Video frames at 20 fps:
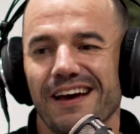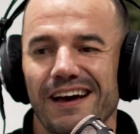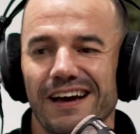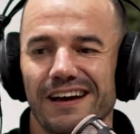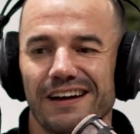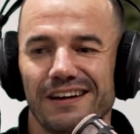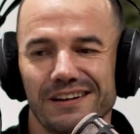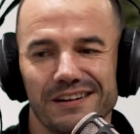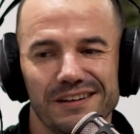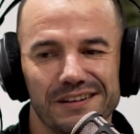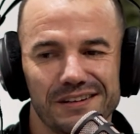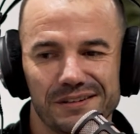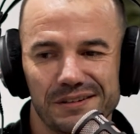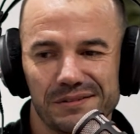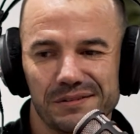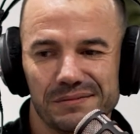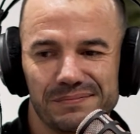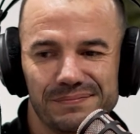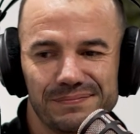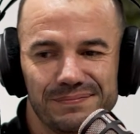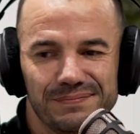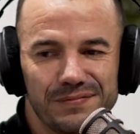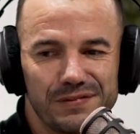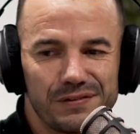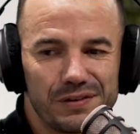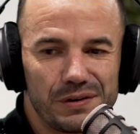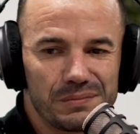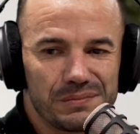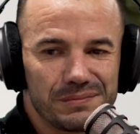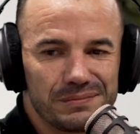Um,
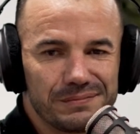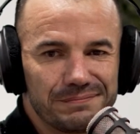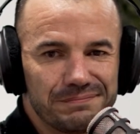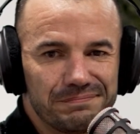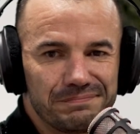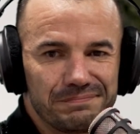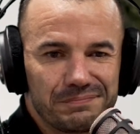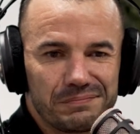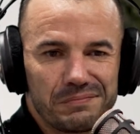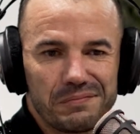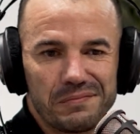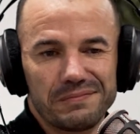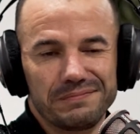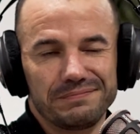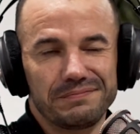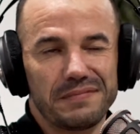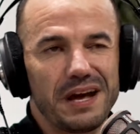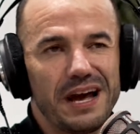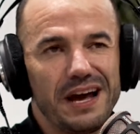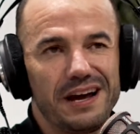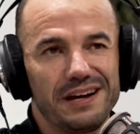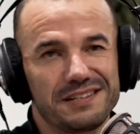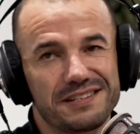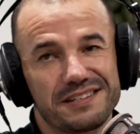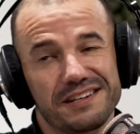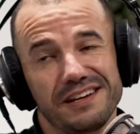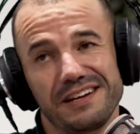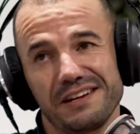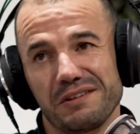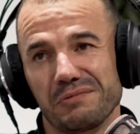from our
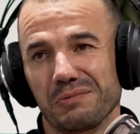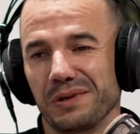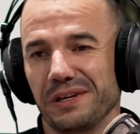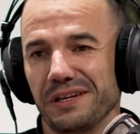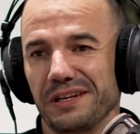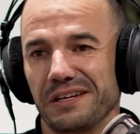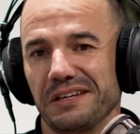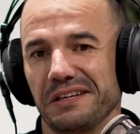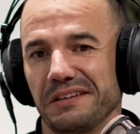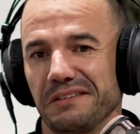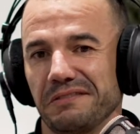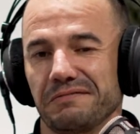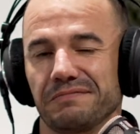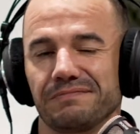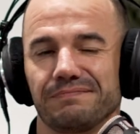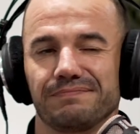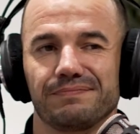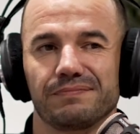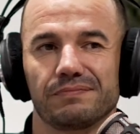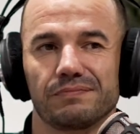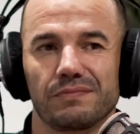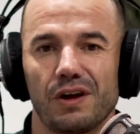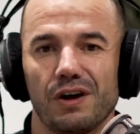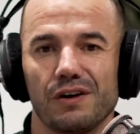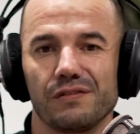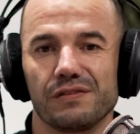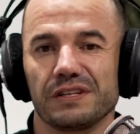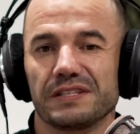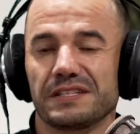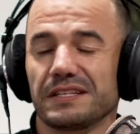side, we
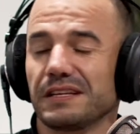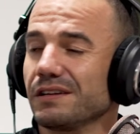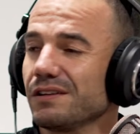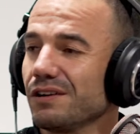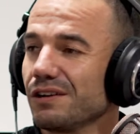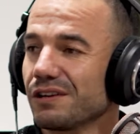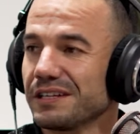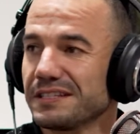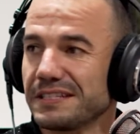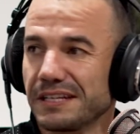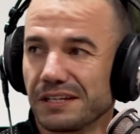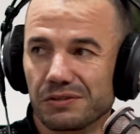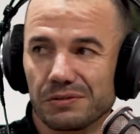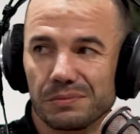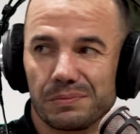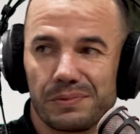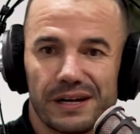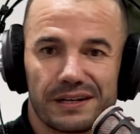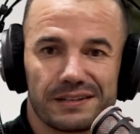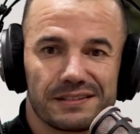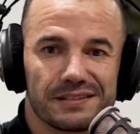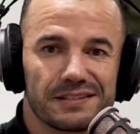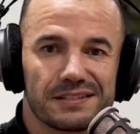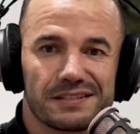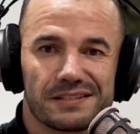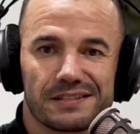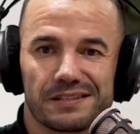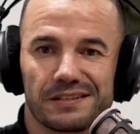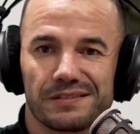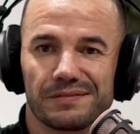obviously an architectural
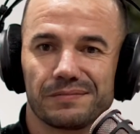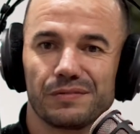practice.